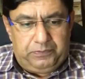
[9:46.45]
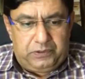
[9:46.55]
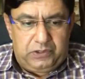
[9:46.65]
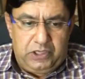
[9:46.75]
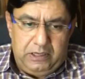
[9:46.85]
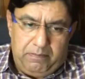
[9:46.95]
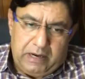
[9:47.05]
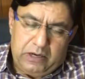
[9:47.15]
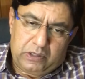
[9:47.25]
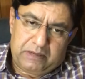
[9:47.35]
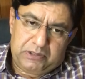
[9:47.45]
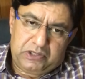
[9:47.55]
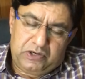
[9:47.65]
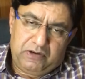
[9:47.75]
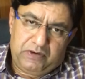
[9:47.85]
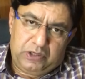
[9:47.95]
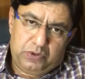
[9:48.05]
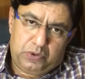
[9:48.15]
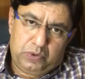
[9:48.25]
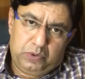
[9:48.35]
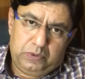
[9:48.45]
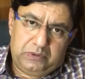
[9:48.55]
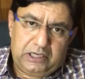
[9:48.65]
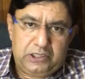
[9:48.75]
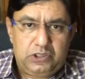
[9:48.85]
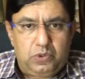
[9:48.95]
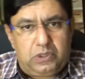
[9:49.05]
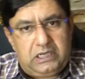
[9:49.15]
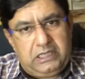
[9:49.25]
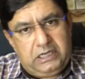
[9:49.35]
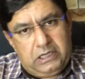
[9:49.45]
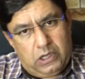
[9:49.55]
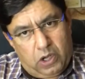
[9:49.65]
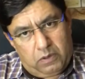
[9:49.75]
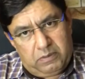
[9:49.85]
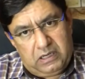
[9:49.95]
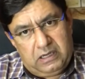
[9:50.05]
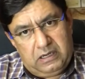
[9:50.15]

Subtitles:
Serum biochemistry, when you do, that is totally normal.